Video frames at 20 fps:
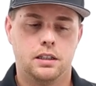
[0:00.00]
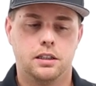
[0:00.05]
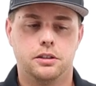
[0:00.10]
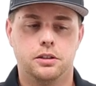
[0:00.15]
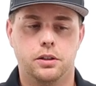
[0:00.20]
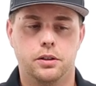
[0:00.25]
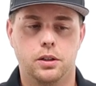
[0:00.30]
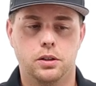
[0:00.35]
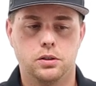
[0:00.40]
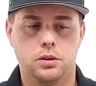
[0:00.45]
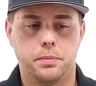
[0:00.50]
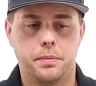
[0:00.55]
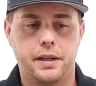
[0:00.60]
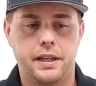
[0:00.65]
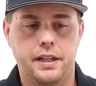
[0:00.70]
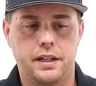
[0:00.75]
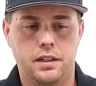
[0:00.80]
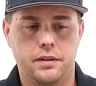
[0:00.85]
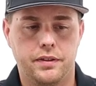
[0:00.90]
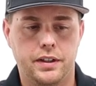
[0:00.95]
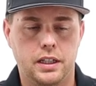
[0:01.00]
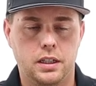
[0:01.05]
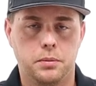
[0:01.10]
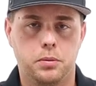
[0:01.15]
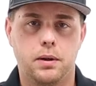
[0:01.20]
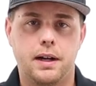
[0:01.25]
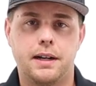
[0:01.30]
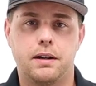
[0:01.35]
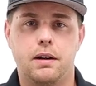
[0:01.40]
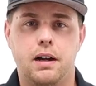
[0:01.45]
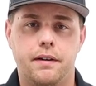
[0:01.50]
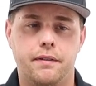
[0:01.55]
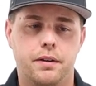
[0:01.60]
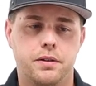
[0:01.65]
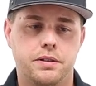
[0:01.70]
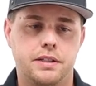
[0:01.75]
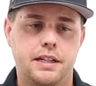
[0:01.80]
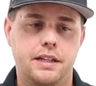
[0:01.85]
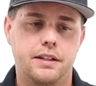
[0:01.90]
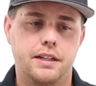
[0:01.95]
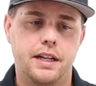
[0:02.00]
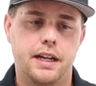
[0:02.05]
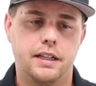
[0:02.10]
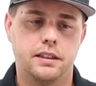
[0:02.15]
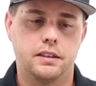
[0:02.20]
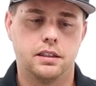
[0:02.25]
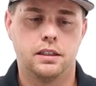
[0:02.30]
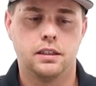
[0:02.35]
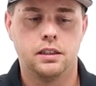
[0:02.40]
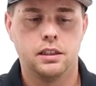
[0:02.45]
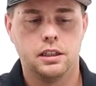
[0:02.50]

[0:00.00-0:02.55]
So those will be in available. I don't have those in yet.